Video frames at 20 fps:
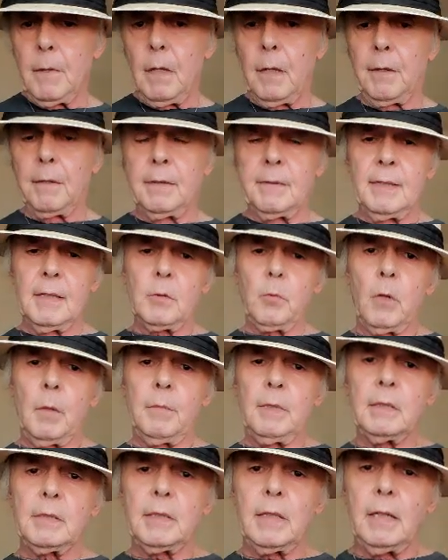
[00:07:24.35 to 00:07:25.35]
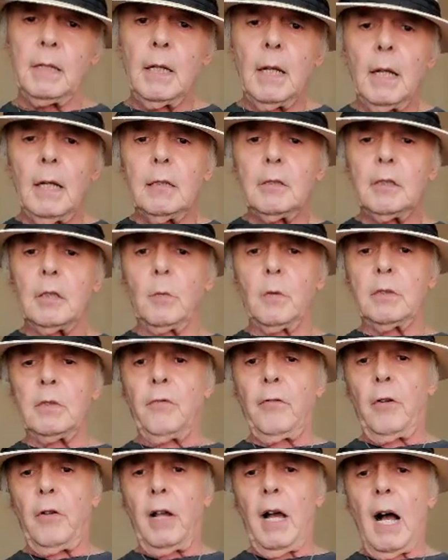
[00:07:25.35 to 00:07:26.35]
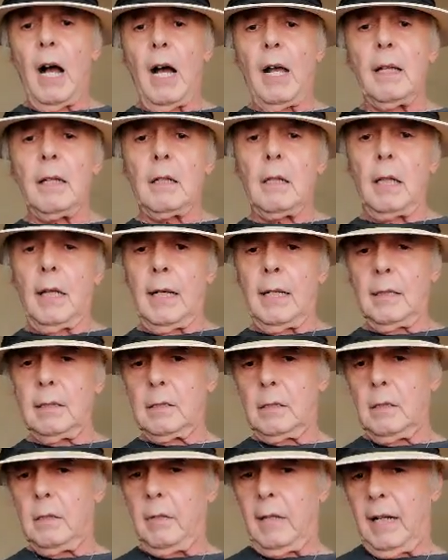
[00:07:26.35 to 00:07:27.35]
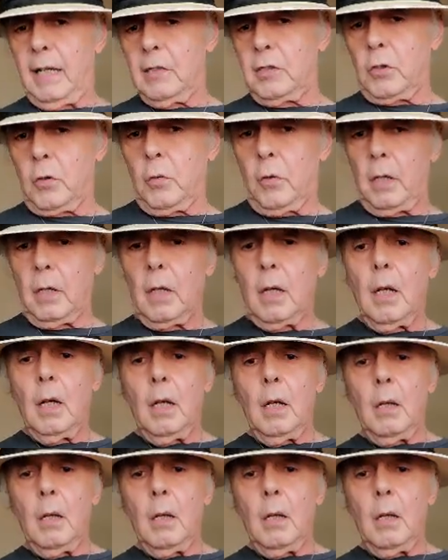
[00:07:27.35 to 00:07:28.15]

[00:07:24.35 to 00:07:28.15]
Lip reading: This woman said she was a very high class, escort